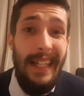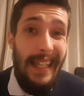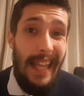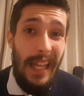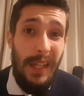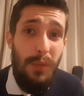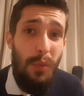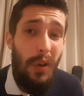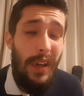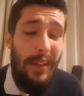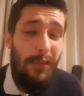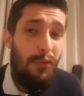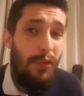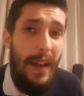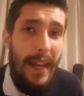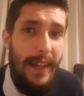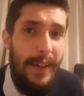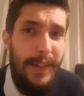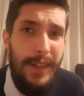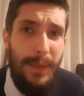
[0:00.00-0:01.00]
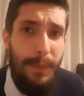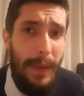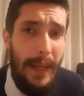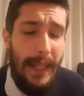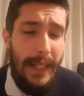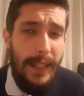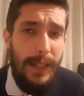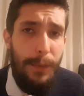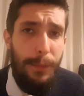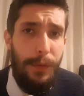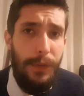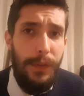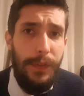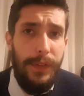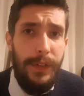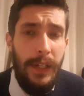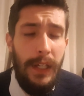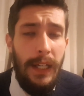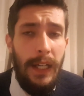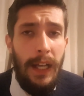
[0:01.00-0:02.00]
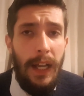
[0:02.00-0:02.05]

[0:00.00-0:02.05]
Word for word: Guess what, it really doesn't make a difference.